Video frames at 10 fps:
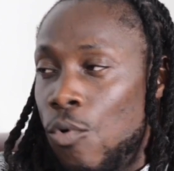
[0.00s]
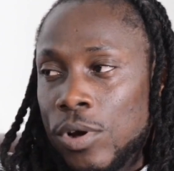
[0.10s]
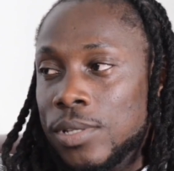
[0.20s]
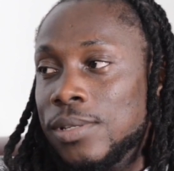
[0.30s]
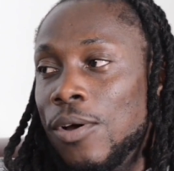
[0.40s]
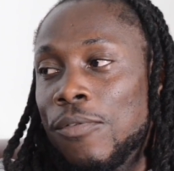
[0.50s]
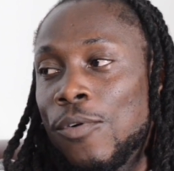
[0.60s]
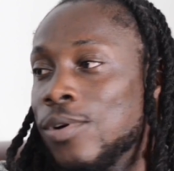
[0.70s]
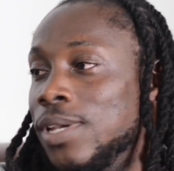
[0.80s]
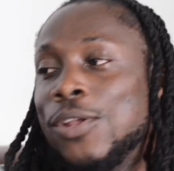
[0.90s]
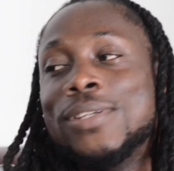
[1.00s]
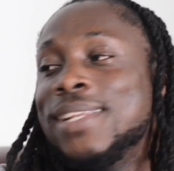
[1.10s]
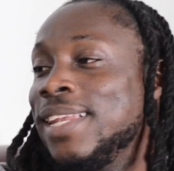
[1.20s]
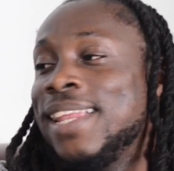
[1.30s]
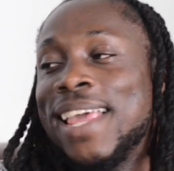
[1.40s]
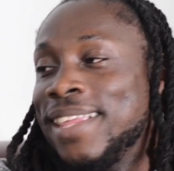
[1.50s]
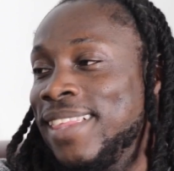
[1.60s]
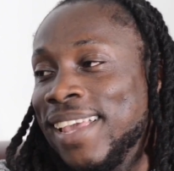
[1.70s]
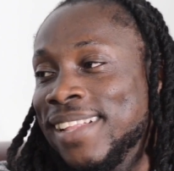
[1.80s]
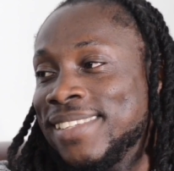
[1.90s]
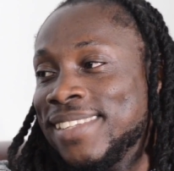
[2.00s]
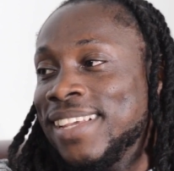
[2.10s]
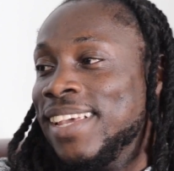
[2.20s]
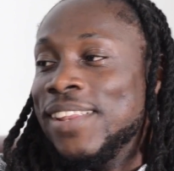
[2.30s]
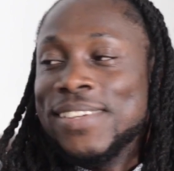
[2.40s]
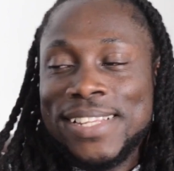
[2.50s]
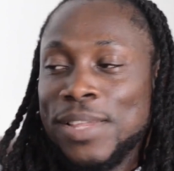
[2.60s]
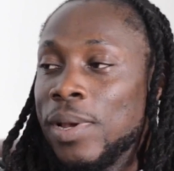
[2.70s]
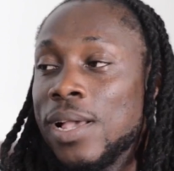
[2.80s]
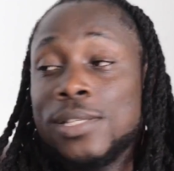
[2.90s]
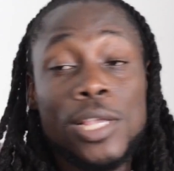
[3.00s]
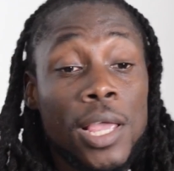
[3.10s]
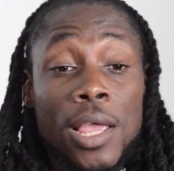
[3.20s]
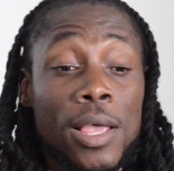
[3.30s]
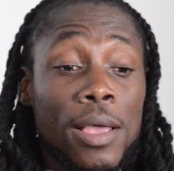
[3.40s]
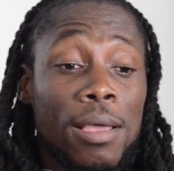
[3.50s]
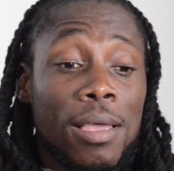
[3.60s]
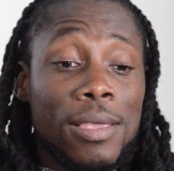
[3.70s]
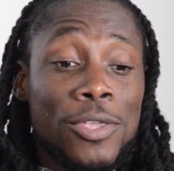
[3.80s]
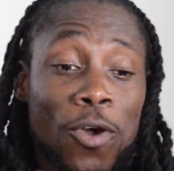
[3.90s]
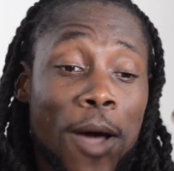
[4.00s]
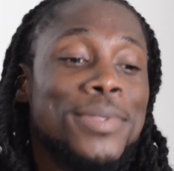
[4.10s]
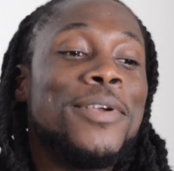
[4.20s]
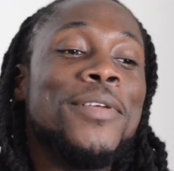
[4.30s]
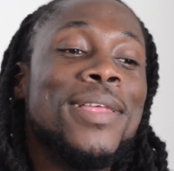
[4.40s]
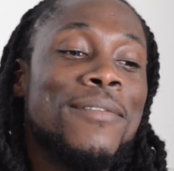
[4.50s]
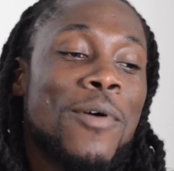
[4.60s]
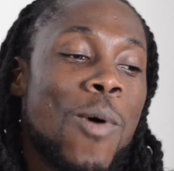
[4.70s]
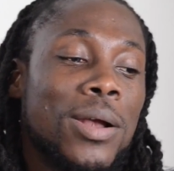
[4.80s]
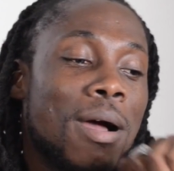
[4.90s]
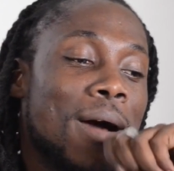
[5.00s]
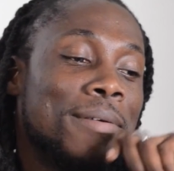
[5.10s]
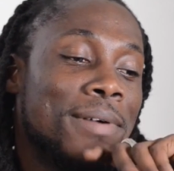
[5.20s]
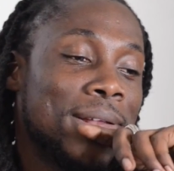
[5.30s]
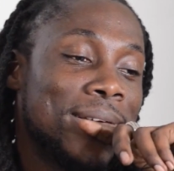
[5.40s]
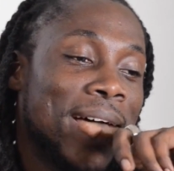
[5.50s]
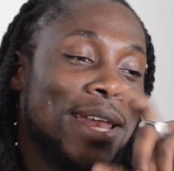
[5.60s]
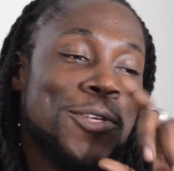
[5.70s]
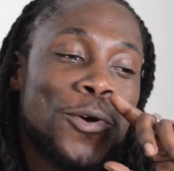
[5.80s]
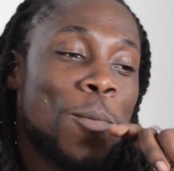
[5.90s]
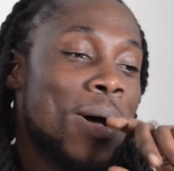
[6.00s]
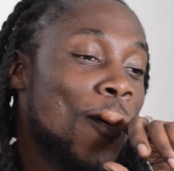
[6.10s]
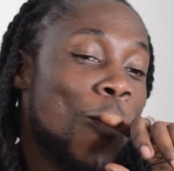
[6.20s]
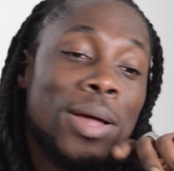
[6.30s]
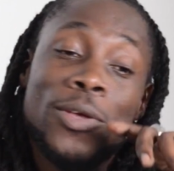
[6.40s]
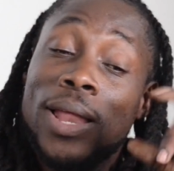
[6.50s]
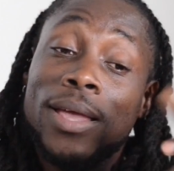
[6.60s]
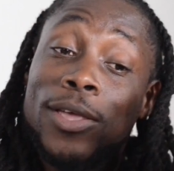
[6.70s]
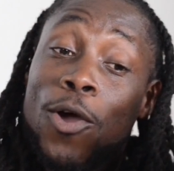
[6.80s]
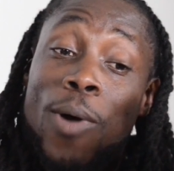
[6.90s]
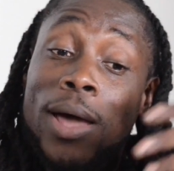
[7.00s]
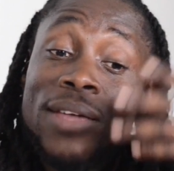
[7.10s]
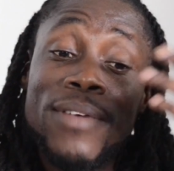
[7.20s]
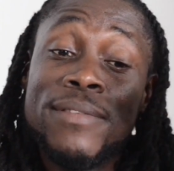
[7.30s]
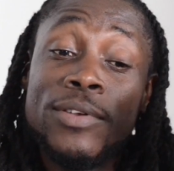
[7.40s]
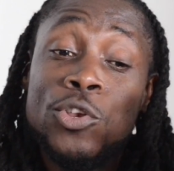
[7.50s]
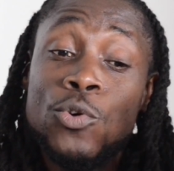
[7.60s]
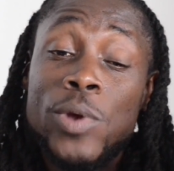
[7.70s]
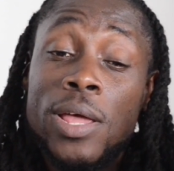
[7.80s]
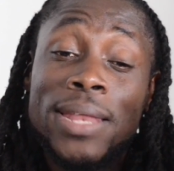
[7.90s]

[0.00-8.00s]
it doesn't need anything else. It doesn't need anything else. Yeah. Doesn't need because you come to Grenada for one carnival and then you go back home and you're like, yo, I never even knew their